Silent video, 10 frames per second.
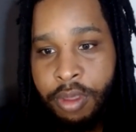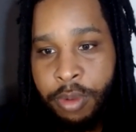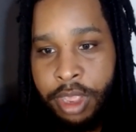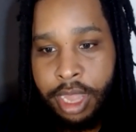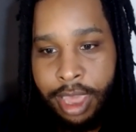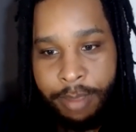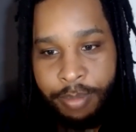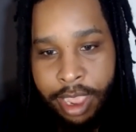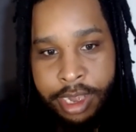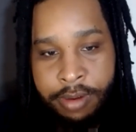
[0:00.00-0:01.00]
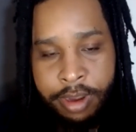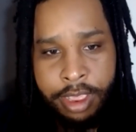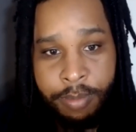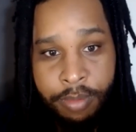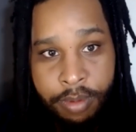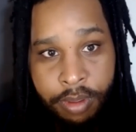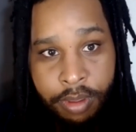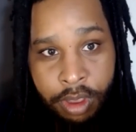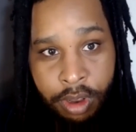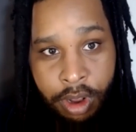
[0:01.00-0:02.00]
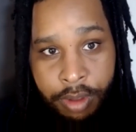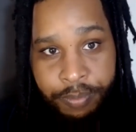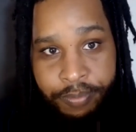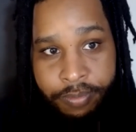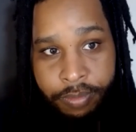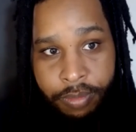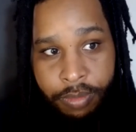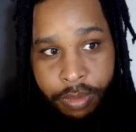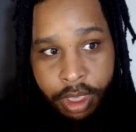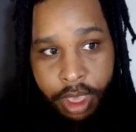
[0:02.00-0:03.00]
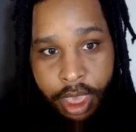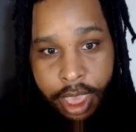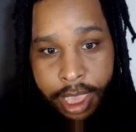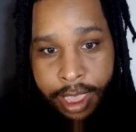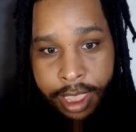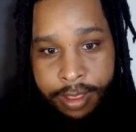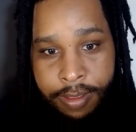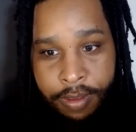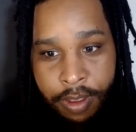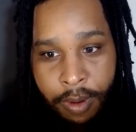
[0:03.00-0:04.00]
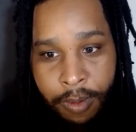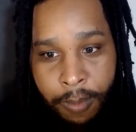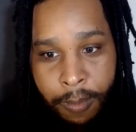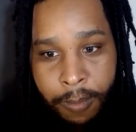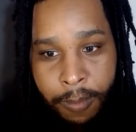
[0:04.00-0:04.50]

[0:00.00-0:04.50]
to reclaim that dream, you know? And, you know,